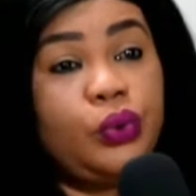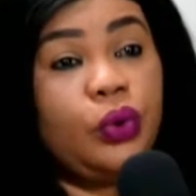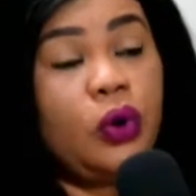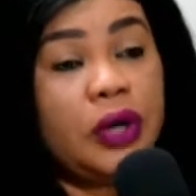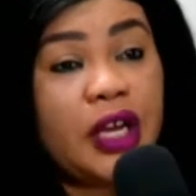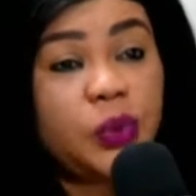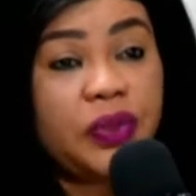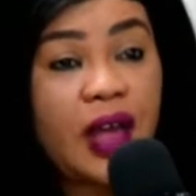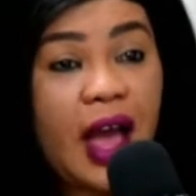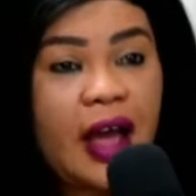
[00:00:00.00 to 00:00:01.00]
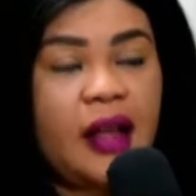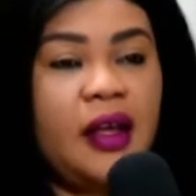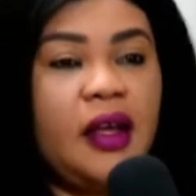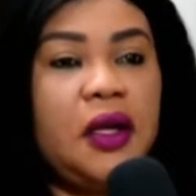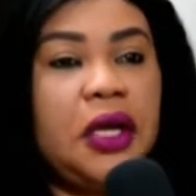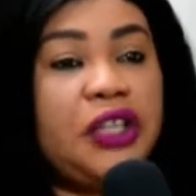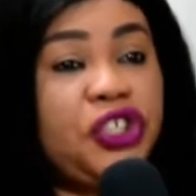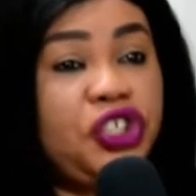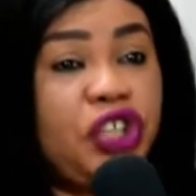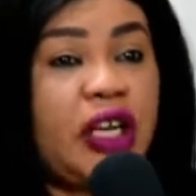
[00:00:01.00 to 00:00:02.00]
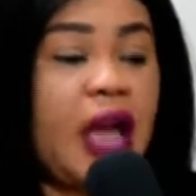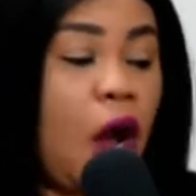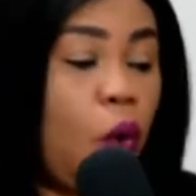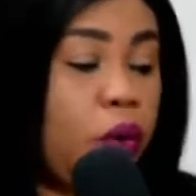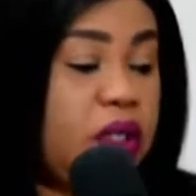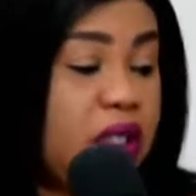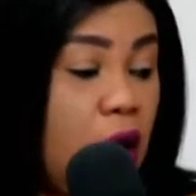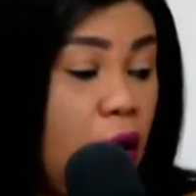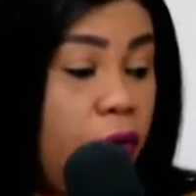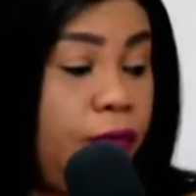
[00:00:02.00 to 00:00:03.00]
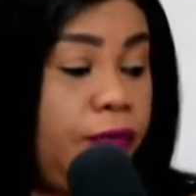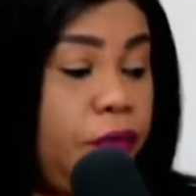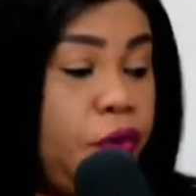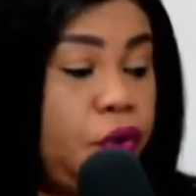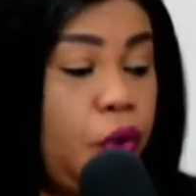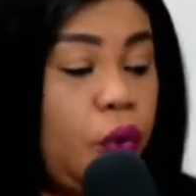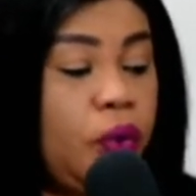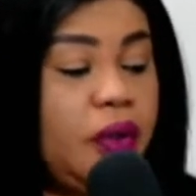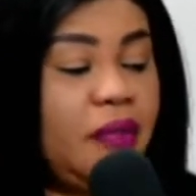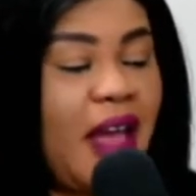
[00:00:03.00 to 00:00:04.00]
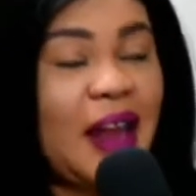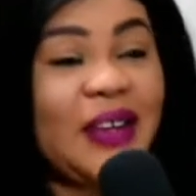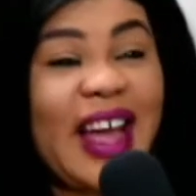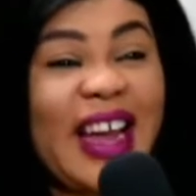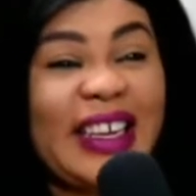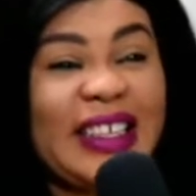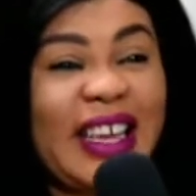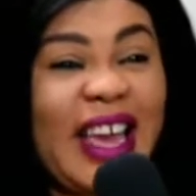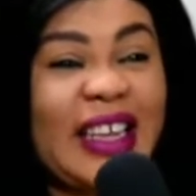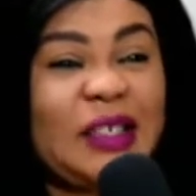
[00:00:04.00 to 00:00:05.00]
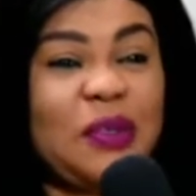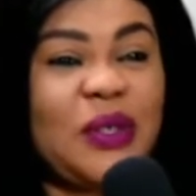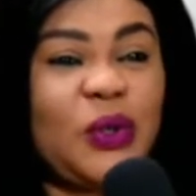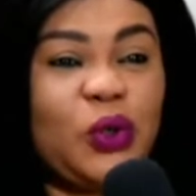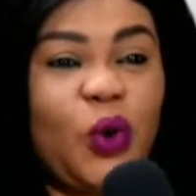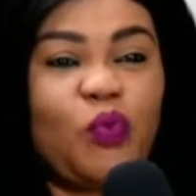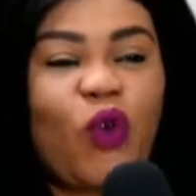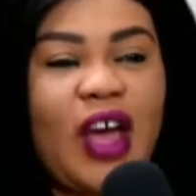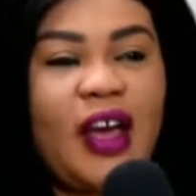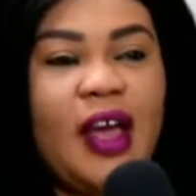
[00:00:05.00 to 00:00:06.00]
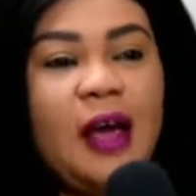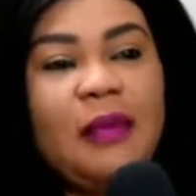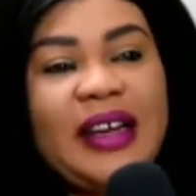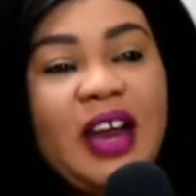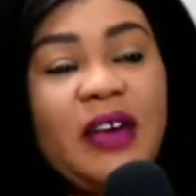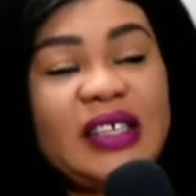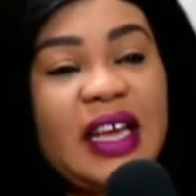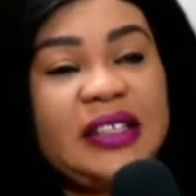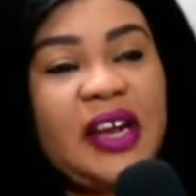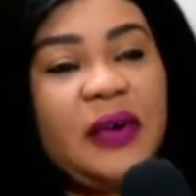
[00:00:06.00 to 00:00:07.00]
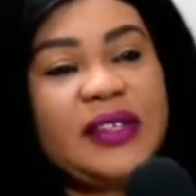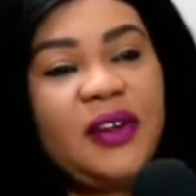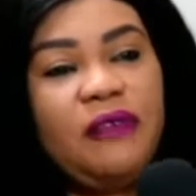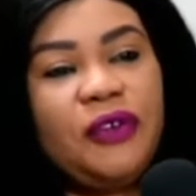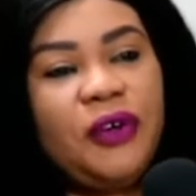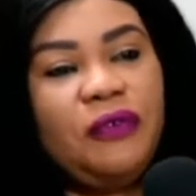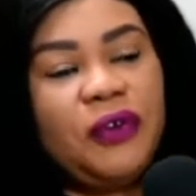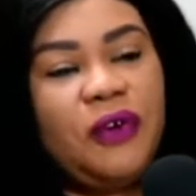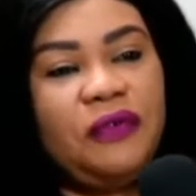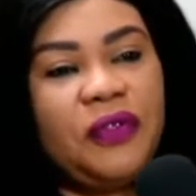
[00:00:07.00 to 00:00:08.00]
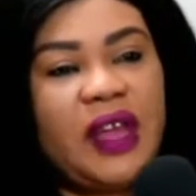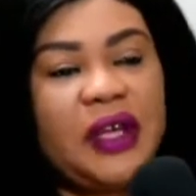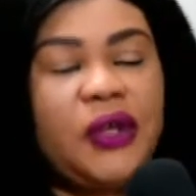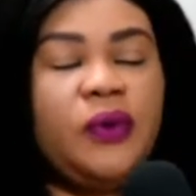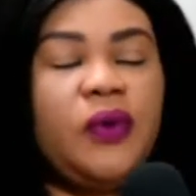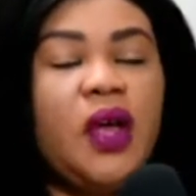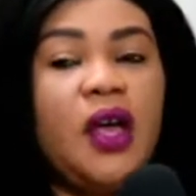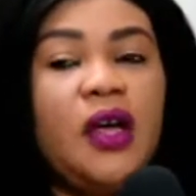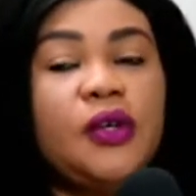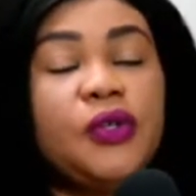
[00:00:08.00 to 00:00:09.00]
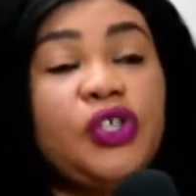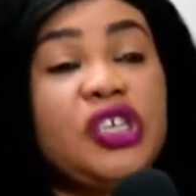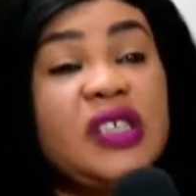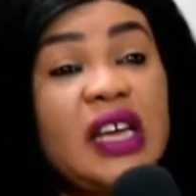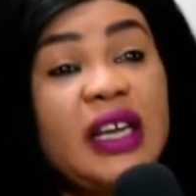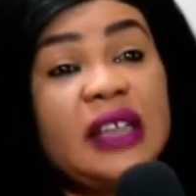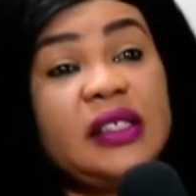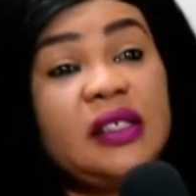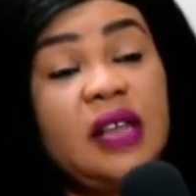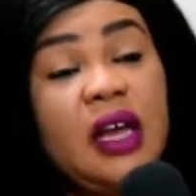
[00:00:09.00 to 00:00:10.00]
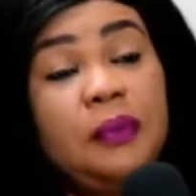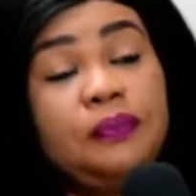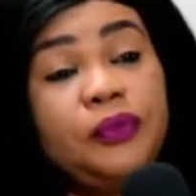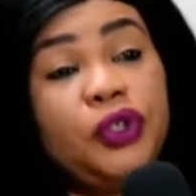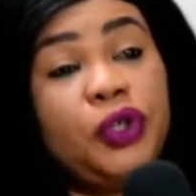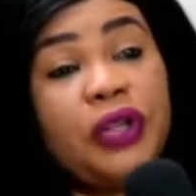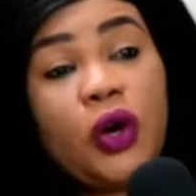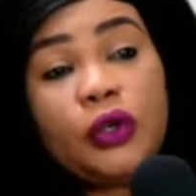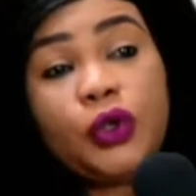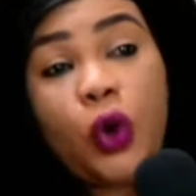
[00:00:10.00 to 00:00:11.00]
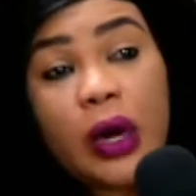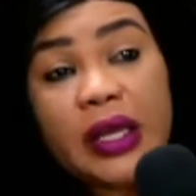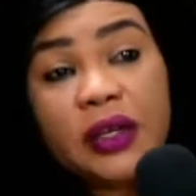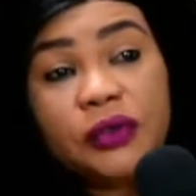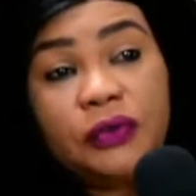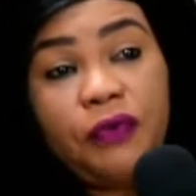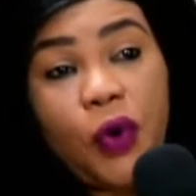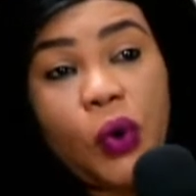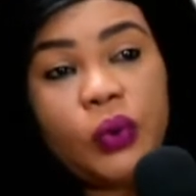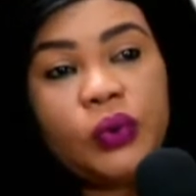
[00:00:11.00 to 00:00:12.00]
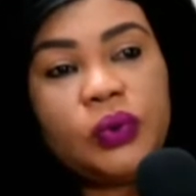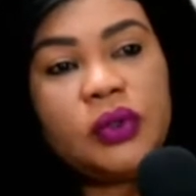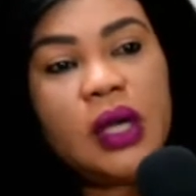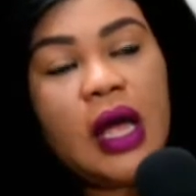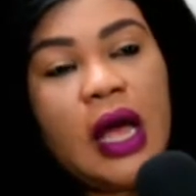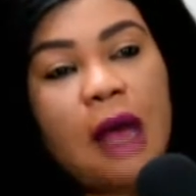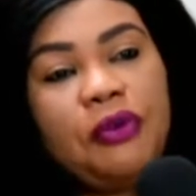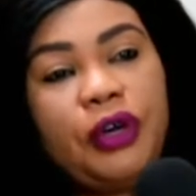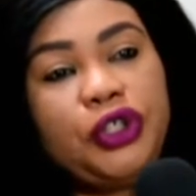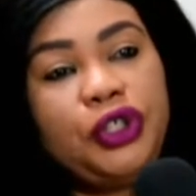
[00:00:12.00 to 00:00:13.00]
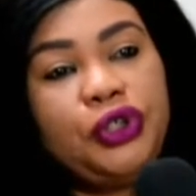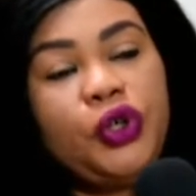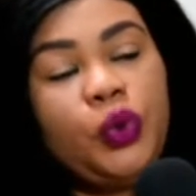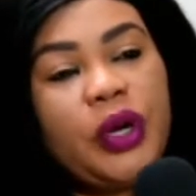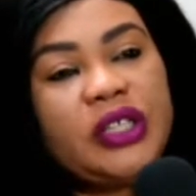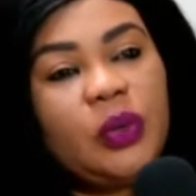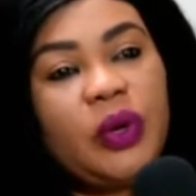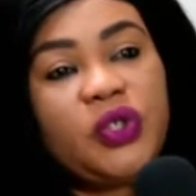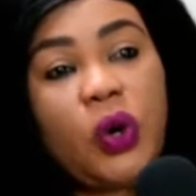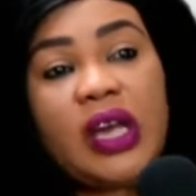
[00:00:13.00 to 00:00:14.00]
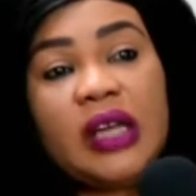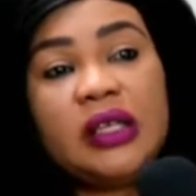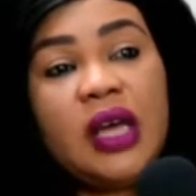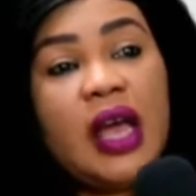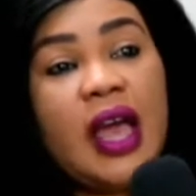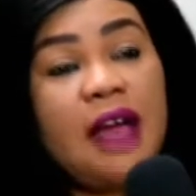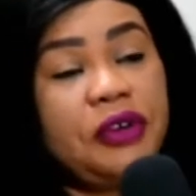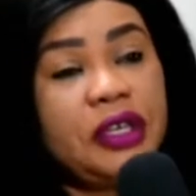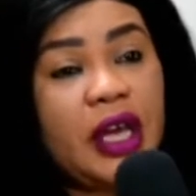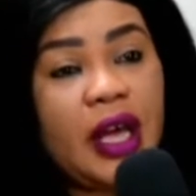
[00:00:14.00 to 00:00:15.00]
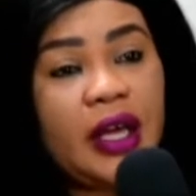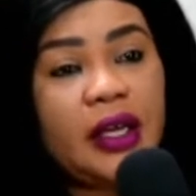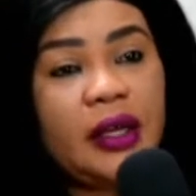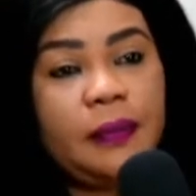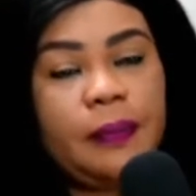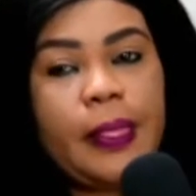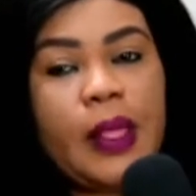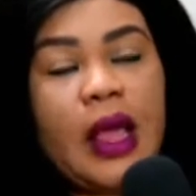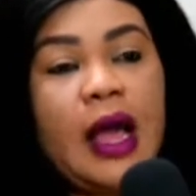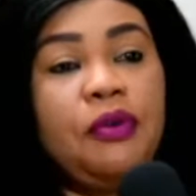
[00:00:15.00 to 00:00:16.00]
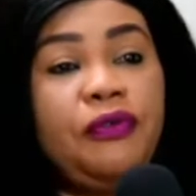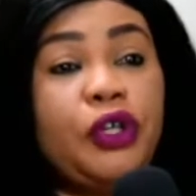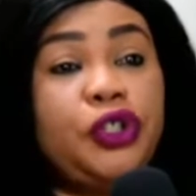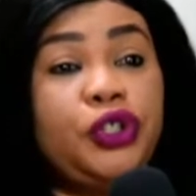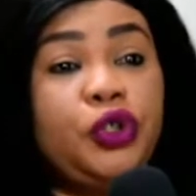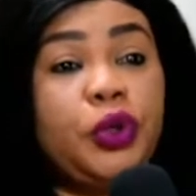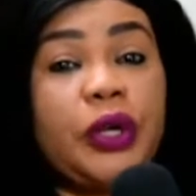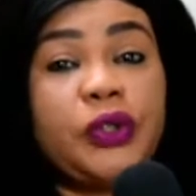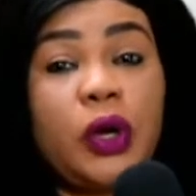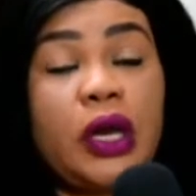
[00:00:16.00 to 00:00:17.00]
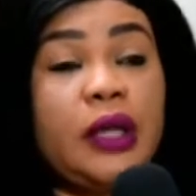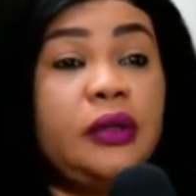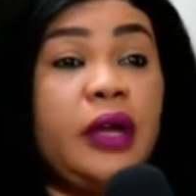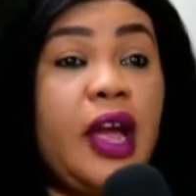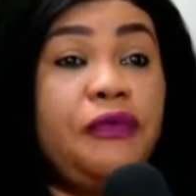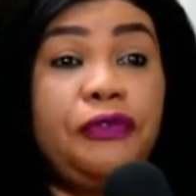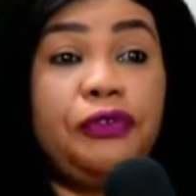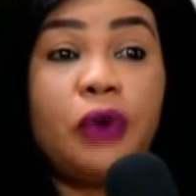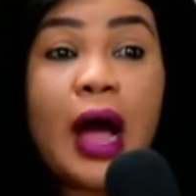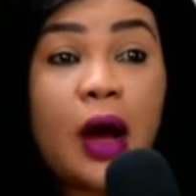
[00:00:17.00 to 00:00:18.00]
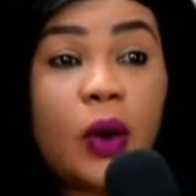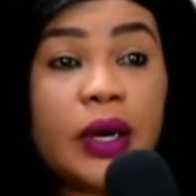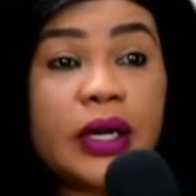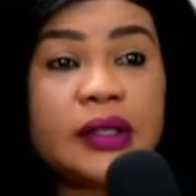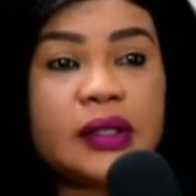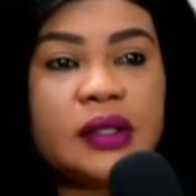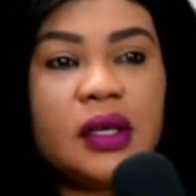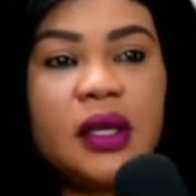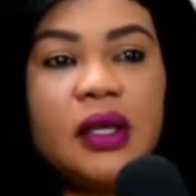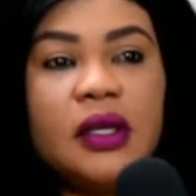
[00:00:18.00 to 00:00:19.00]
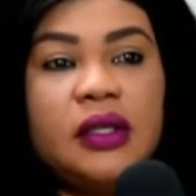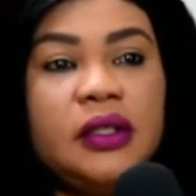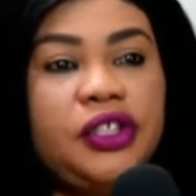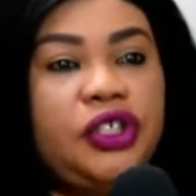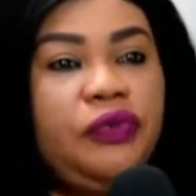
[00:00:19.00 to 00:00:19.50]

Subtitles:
connect with her. And she shared her own self, "Hello, darling, Kate, Mrs. Ojo, mwah, my nearest and dearest, love you, thank you." So she said that, they got talking on the phone, and before she knew it, they were talking every day, and before she knew it, they were talking every few hours. She